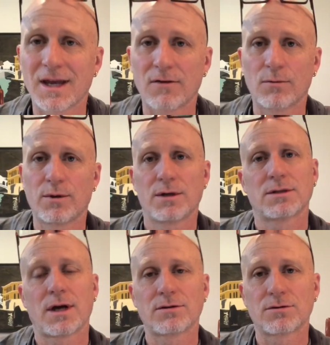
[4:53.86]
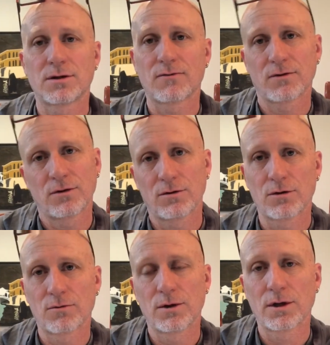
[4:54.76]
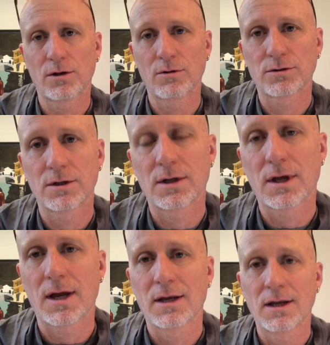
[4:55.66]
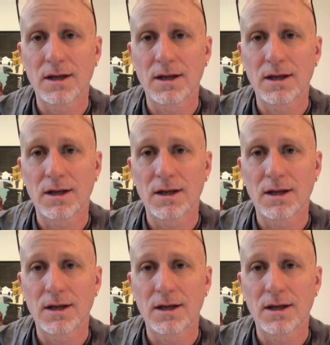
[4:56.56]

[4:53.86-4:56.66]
Everybody's eyes are different. You look really closely at that.